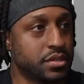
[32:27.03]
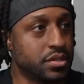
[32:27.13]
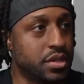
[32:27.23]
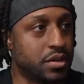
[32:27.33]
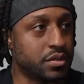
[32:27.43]
You
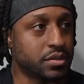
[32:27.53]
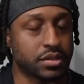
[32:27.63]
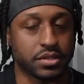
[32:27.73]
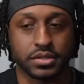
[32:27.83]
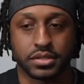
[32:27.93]
know,
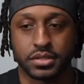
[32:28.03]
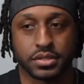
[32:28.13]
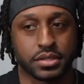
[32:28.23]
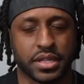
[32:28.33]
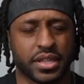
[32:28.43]

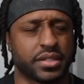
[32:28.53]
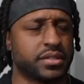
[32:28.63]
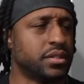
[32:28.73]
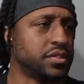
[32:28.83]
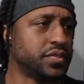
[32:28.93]
I think he's
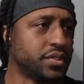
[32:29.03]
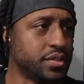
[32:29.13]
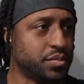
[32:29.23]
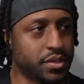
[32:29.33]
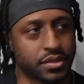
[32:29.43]
still in his 50s,
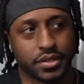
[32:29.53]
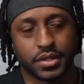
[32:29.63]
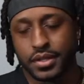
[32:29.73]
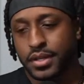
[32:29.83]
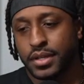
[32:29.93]
but
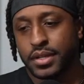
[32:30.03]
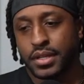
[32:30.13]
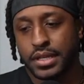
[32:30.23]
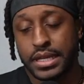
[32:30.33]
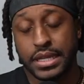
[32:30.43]

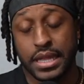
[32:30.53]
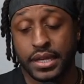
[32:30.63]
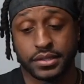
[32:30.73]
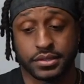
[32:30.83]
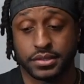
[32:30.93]
like
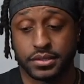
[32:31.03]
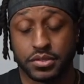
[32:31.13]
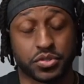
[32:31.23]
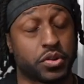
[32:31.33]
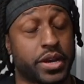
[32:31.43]
it
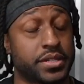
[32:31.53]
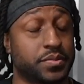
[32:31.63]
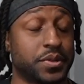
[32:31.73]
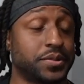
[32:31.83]
was crazy, bro.